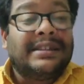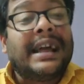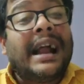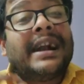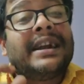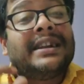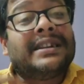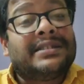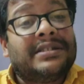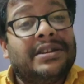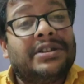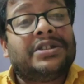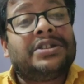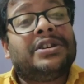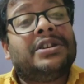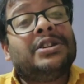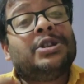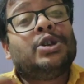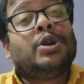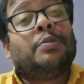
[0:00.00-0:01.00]
that
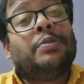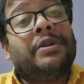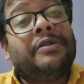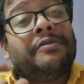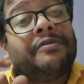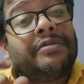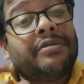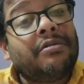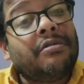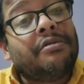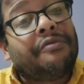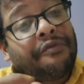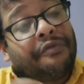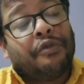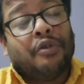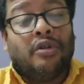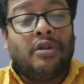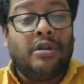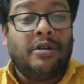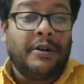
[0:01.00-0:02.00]
decision to be
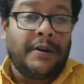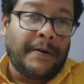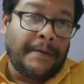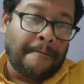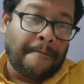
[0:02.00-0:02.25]
fruitful.